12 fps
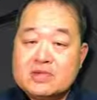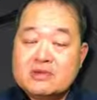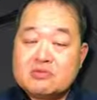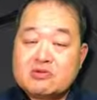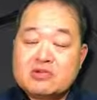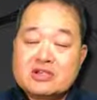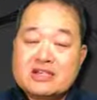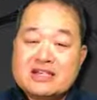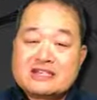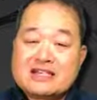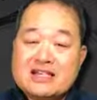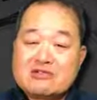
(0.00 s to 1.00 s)
But
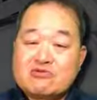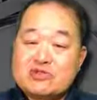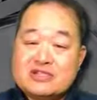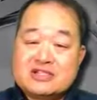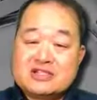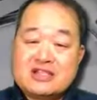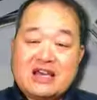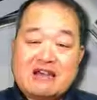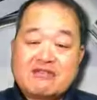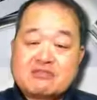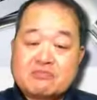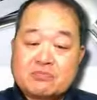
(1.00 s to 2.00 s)
realize that it really didn't have
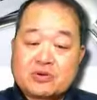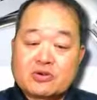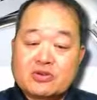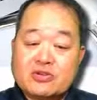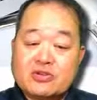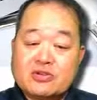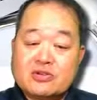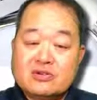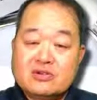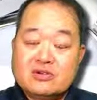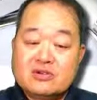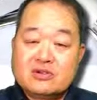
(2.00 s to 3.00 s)
its birth
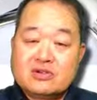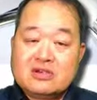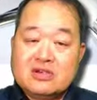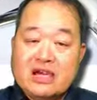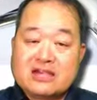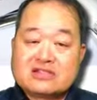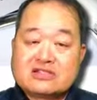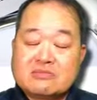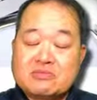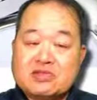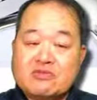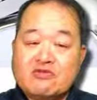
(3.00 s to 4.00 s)
as
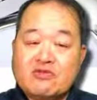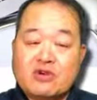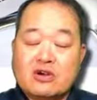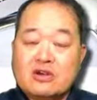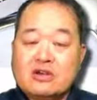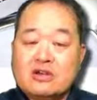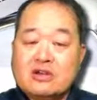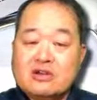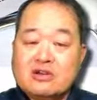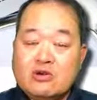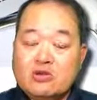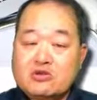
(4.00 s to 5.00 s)
something for
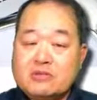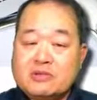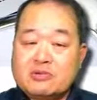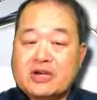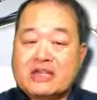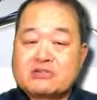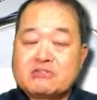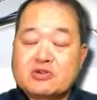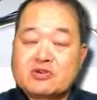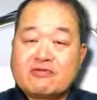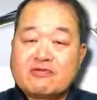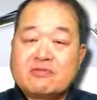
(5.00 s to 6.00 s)
older people. It had its
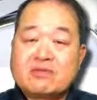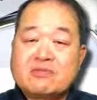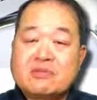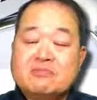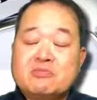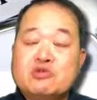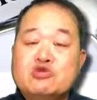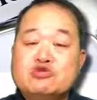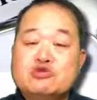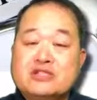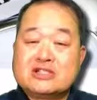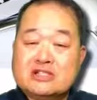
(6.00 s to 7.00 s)
birth for people who
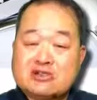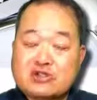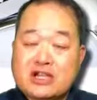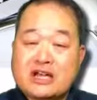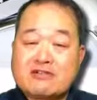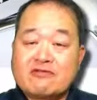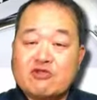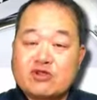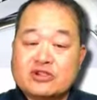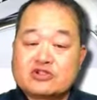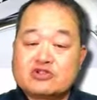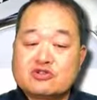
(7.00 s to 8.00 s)
could not afford
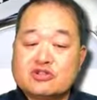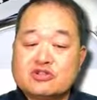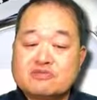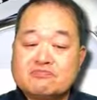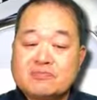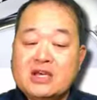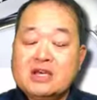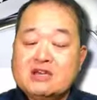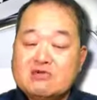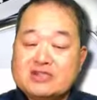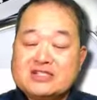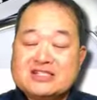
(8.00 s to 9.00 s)
insurance. It
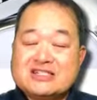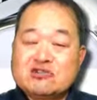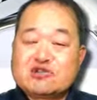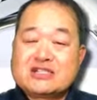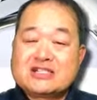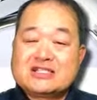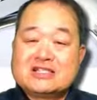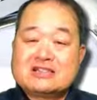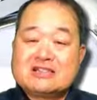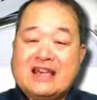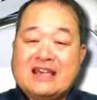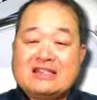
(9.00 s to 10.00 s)
wasn't until
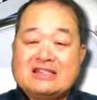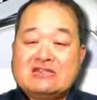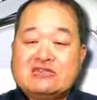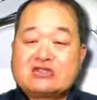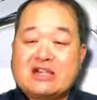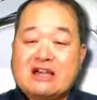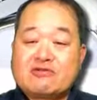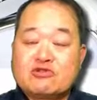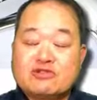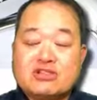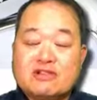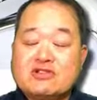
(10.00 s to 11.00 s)
Nixon, 7 years after
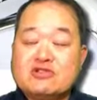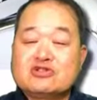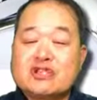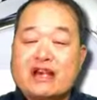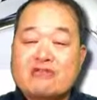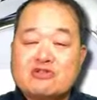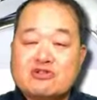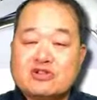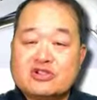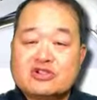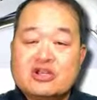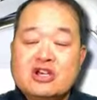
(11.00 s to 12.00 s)

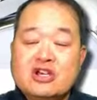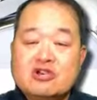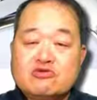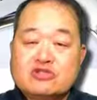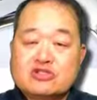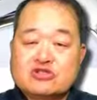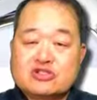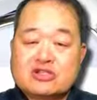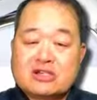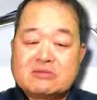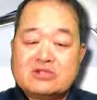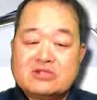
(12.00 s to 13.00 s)
its original
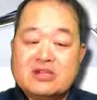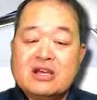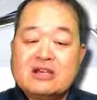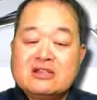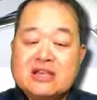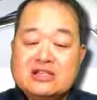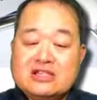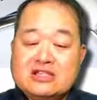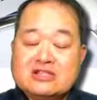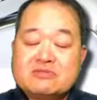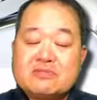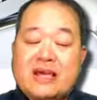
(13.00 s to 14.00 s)
inception, that he
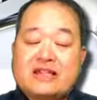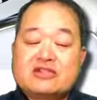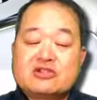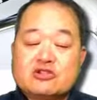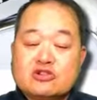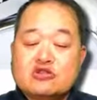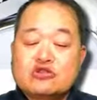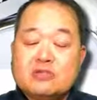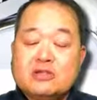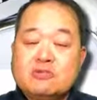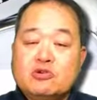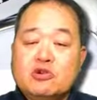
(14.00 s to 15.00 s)
expanded to include
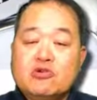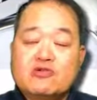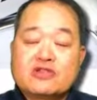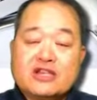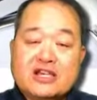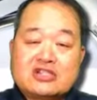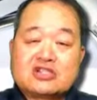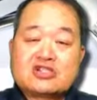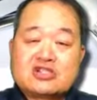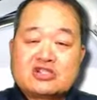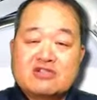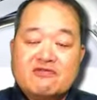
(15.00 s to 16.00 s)
people over the age of
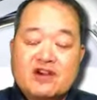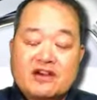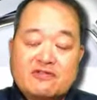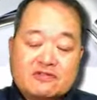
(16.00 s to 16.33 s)
65.